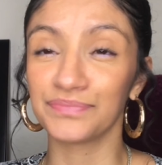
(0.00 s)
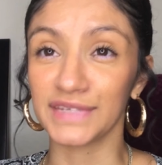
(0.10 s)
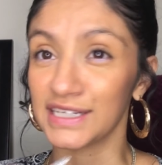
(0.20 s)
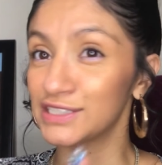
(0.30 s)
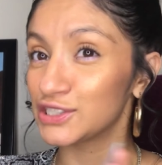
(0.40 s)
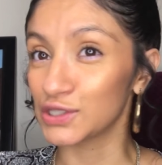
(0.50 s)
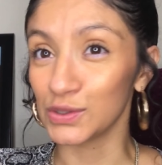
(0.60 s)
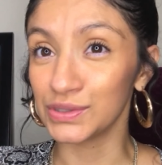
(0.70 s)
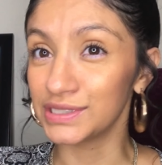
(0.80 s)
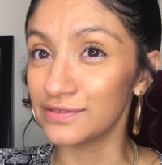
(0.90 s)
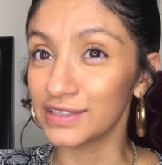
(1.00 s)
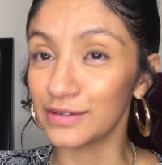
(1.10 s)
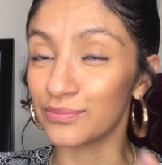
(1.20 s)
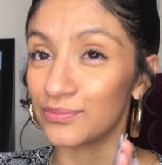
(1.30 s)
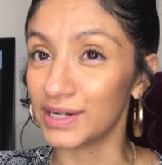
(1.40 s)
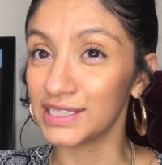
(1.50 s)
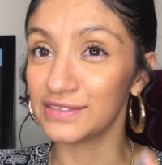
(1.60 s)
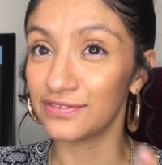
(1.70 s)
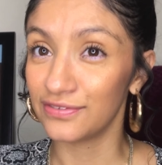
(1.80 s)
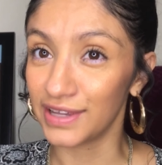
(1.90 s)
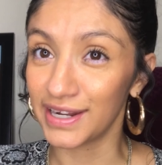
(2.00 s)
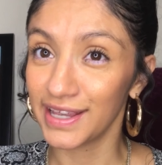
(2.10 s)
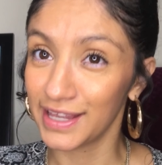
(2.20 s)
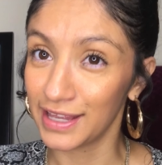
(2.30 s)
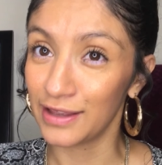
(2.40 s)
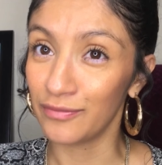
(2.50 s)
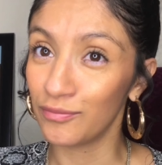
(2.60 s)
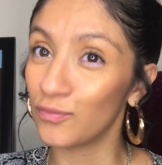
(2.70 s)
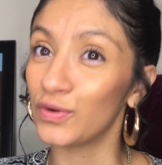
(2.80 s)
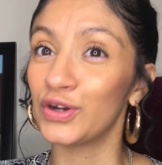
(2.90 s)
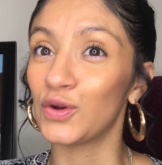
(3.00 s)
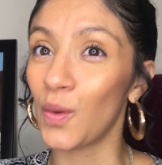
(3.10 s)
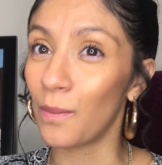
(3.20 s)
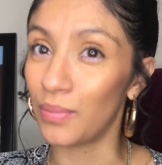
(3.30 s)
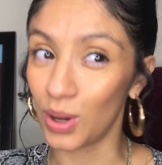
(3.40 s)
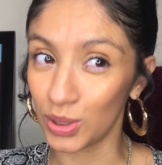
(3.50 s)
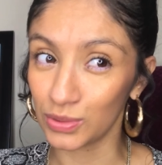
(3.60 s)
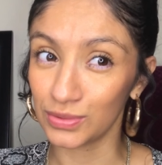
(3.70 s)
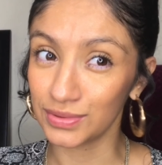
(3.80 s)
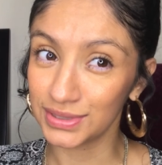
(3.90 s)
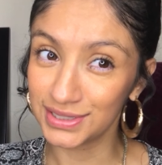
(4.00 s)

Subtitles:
exclusively breastfed him with no bottle